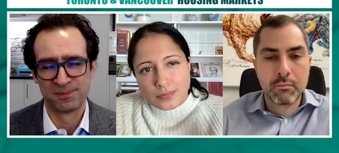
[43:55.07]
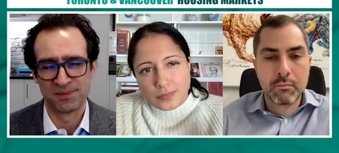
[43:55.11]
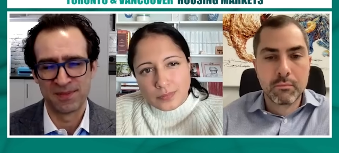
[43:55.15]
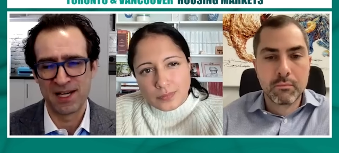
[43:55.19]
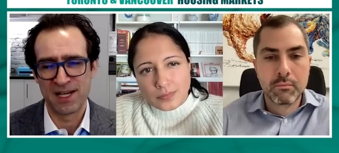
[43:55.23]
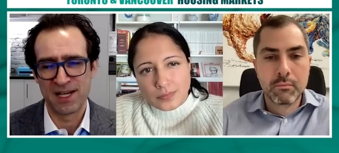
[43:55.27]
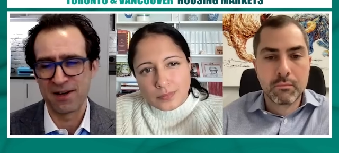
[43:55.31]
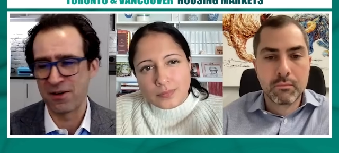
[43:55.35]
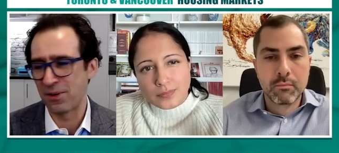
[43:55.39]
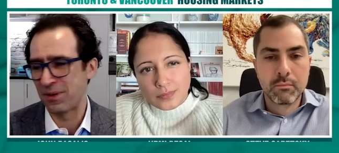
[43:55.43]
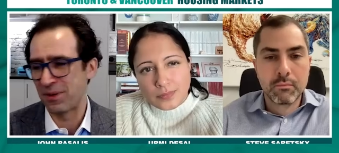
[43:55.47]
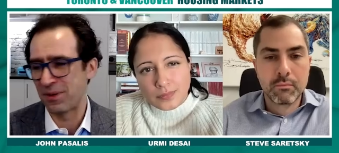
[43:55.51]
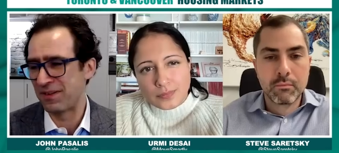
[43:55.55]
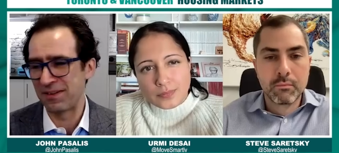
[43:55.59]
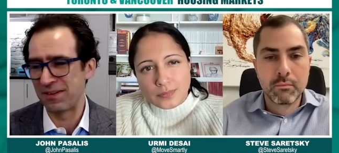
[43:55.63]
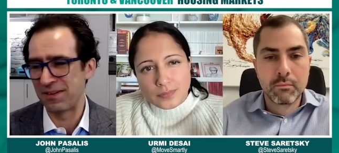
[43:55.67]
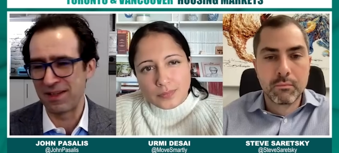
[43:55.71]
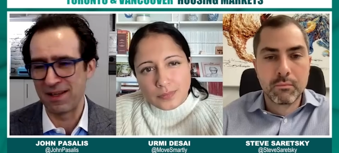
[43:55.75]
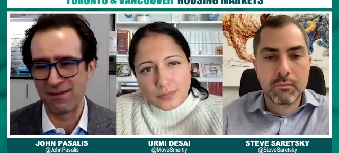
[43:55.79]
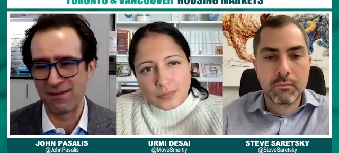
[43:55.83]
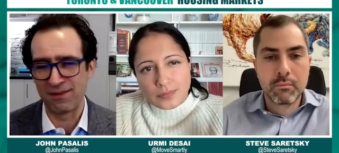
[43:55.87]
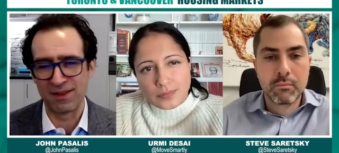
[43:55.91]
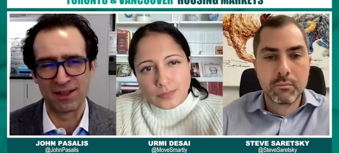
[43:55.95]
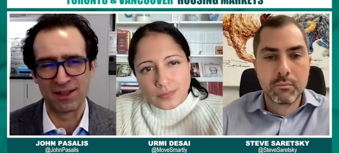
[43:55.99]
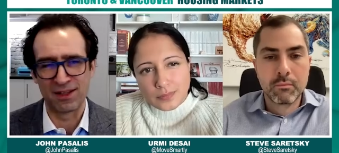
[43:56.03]
Speaker 1: I don't know what
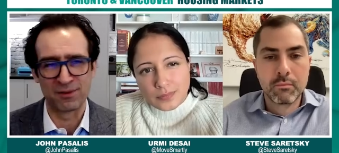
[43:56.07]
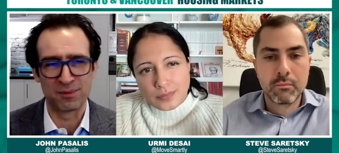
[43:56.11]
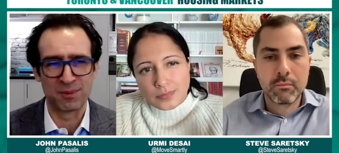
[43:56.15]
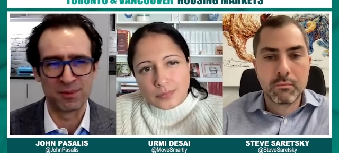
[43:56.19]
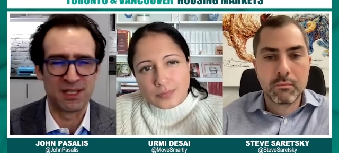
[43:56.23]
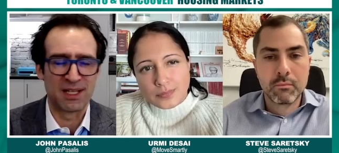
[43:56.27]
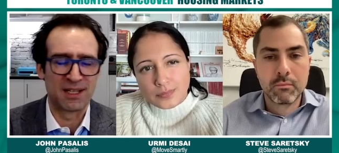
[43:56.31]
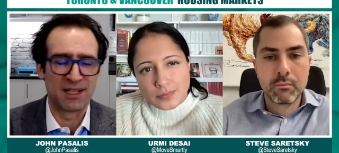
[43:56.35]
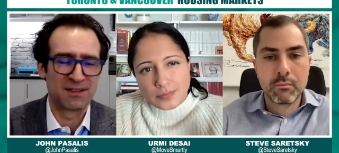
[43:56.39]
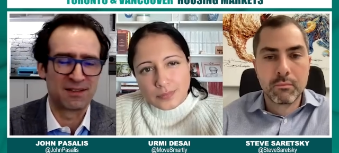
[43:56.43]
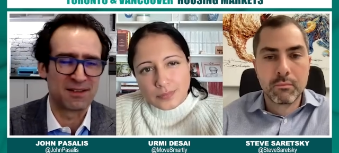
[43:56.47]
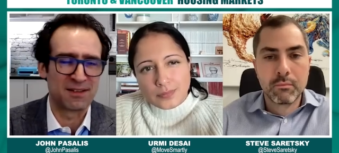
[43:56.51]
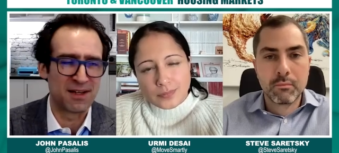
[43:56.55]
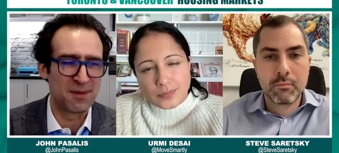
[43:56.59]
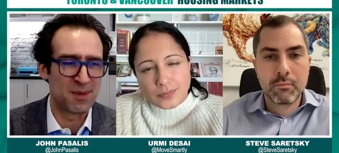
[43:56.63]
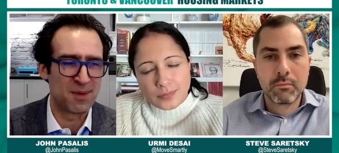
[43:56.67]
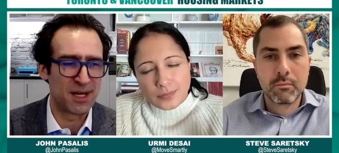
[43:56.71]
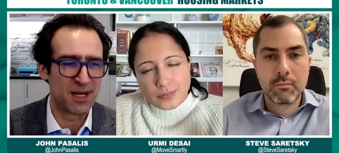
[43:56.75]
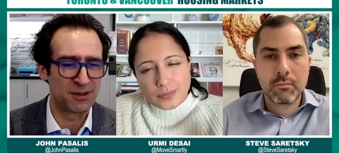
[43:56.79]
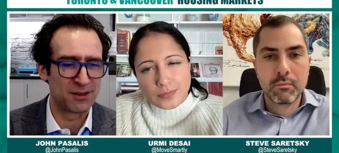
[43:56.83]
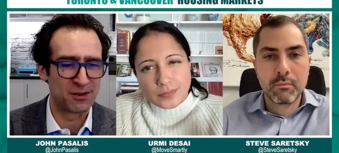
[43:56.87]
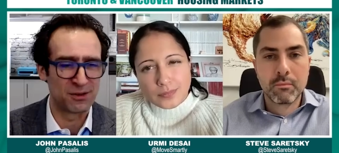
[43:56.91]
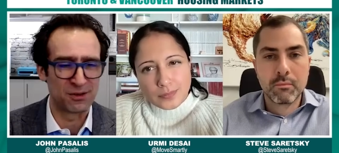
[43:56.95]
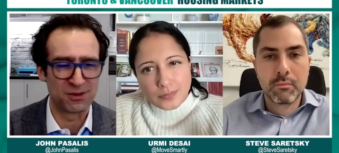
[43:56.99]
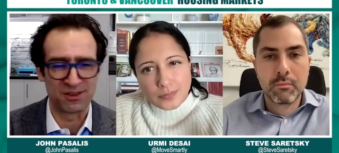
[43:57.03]
Steve thinks, but that's kind of my
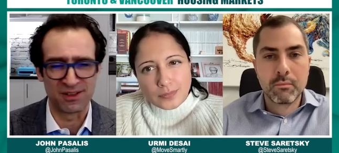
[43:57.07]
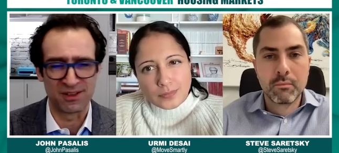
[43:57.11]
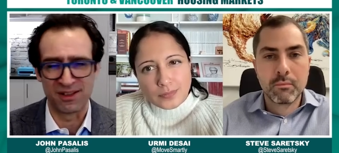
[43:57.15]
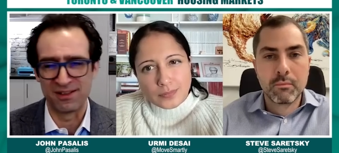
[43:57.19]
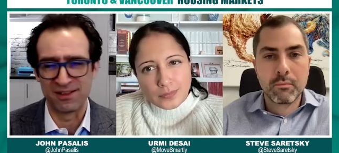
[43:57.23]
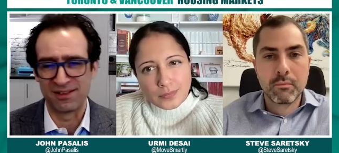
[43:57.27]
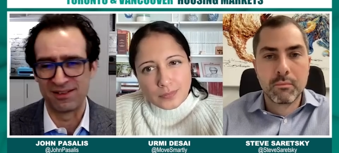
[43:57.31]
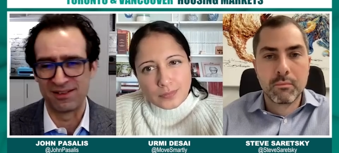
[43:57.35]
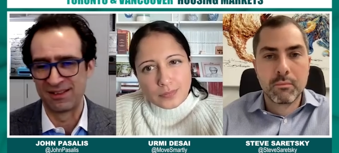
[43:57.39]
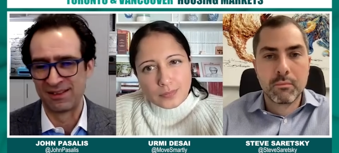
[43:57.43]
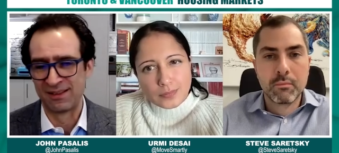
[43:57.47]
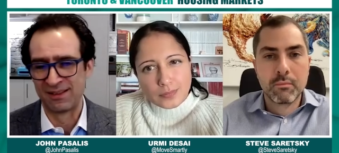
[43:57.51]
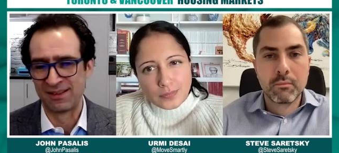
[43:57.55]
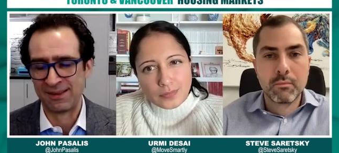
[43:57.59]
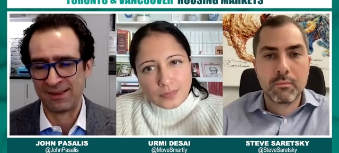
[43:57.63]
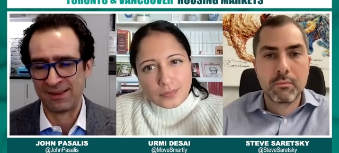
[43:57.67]
two cents.